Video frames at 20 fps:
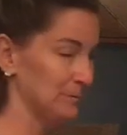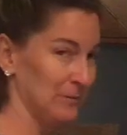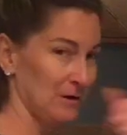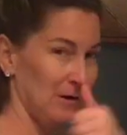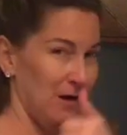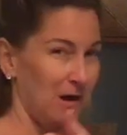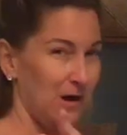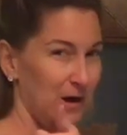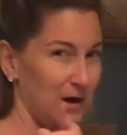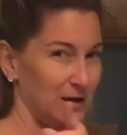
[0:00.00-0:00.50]

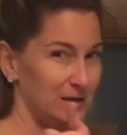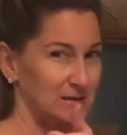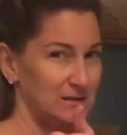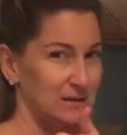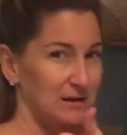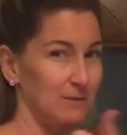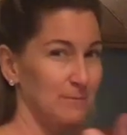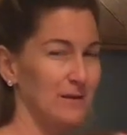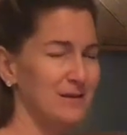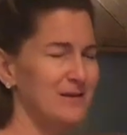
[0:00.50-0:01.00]

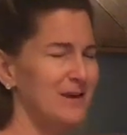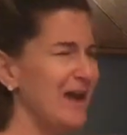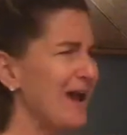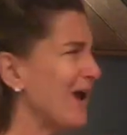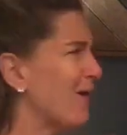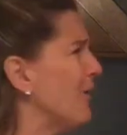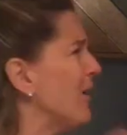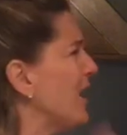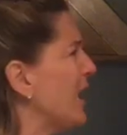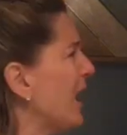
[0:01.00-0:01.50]
Awesome.
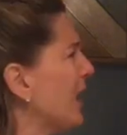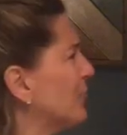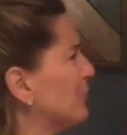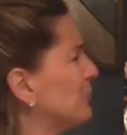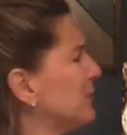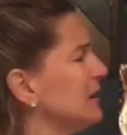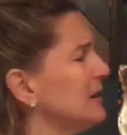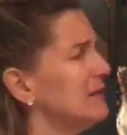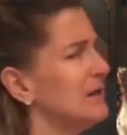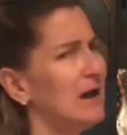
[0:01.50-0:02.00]
Now, I
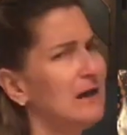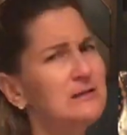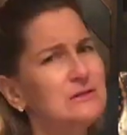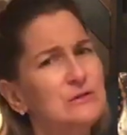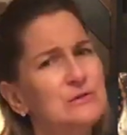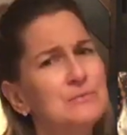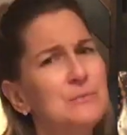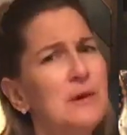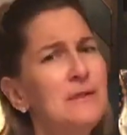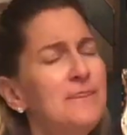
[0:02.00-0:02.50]
realize there's
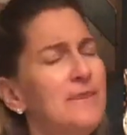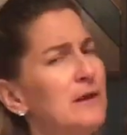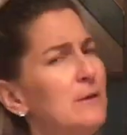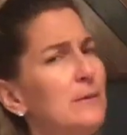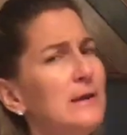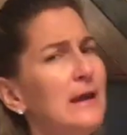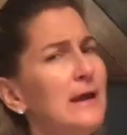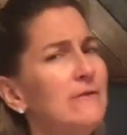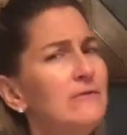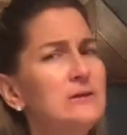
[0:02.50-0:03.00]
one thing we
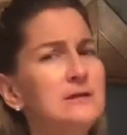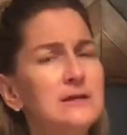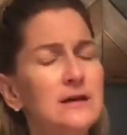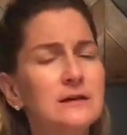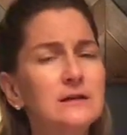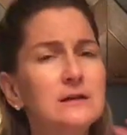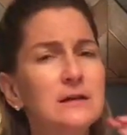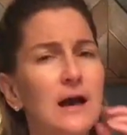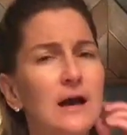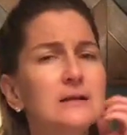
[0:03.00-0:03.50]
haven't done a
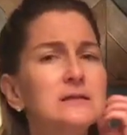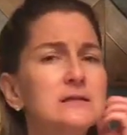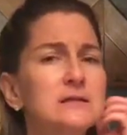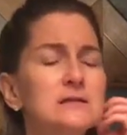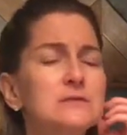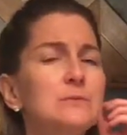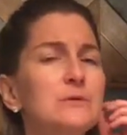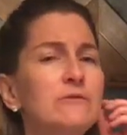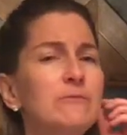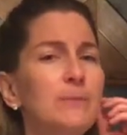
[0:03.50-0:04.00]
lot since
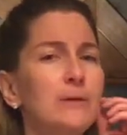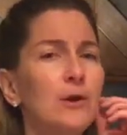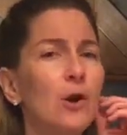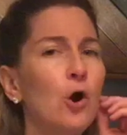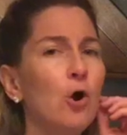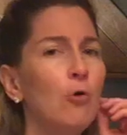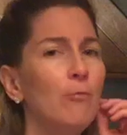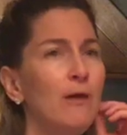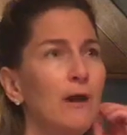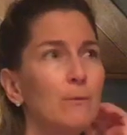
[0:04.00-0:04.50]
we've been
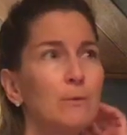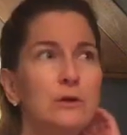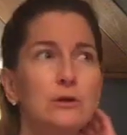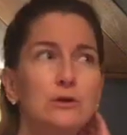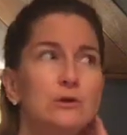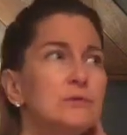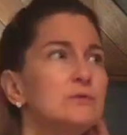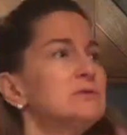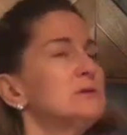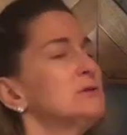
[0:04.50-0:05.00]
home that we
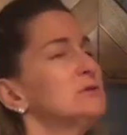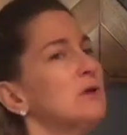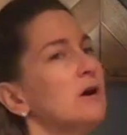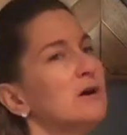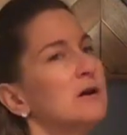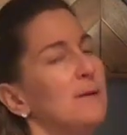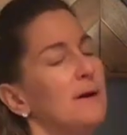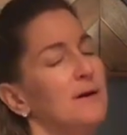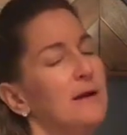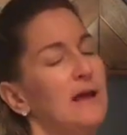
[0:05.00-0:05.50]
used to talk
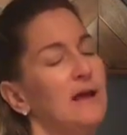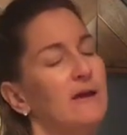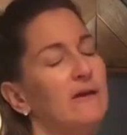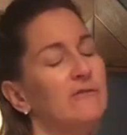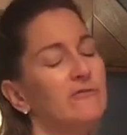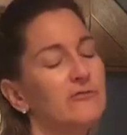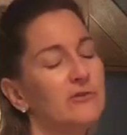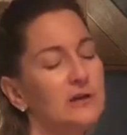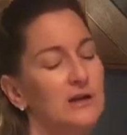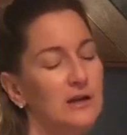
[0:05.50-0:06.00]
about
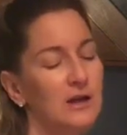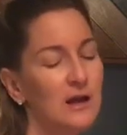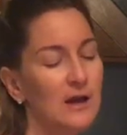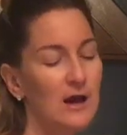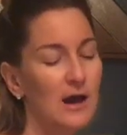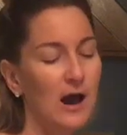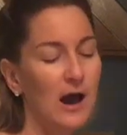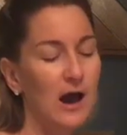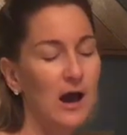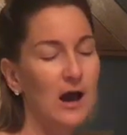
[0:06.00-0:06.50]
every
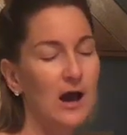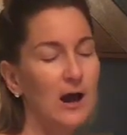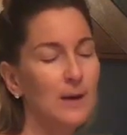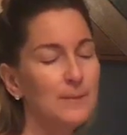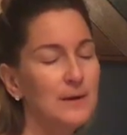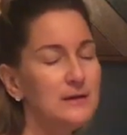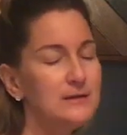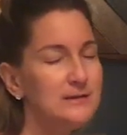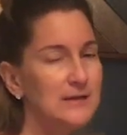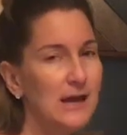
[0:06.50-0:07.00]

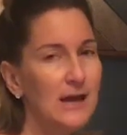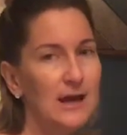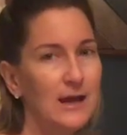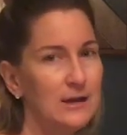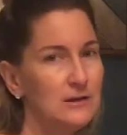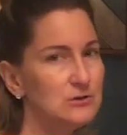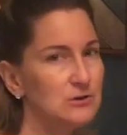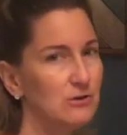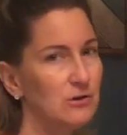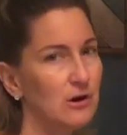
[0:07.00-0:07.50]
day
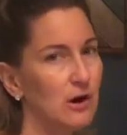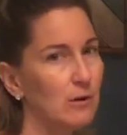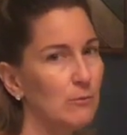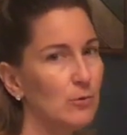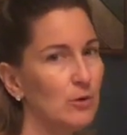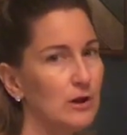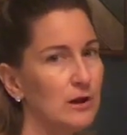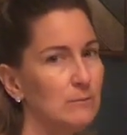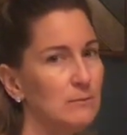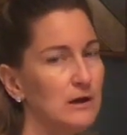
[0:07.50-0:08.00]
during our
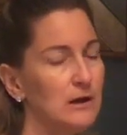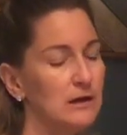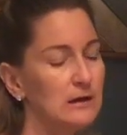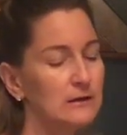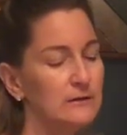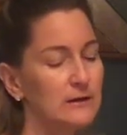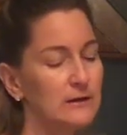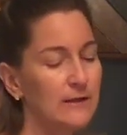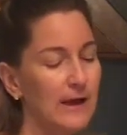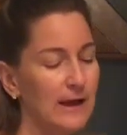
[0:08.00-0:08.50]
morning meeting in the
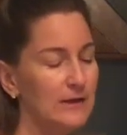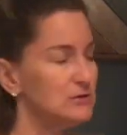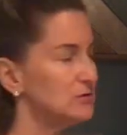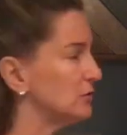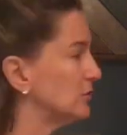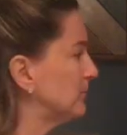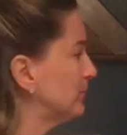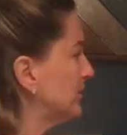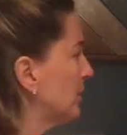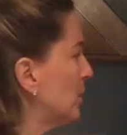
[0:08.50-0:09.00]

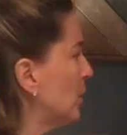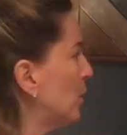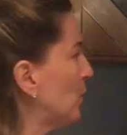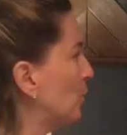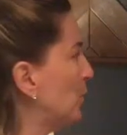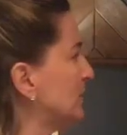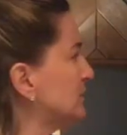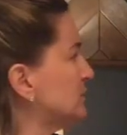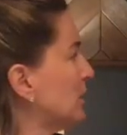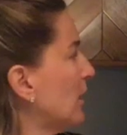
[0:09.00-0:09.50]
classroom.
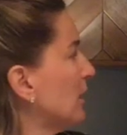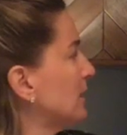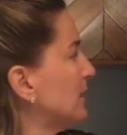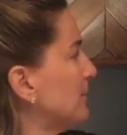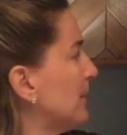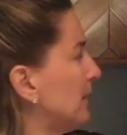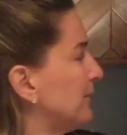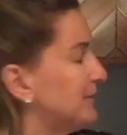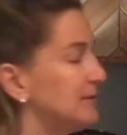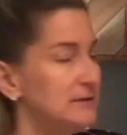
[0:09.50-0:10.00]
We talk
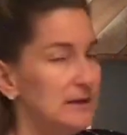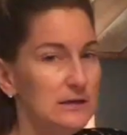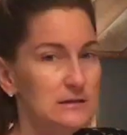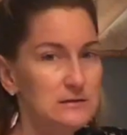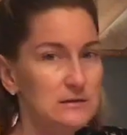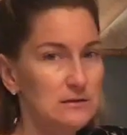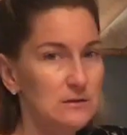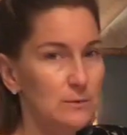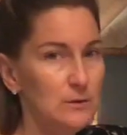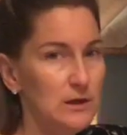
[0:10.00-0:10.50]
about the days of
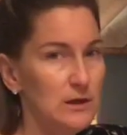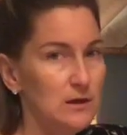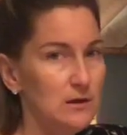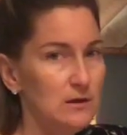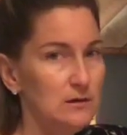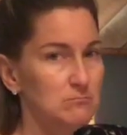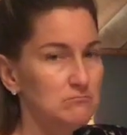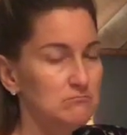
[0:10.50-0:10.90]
the week,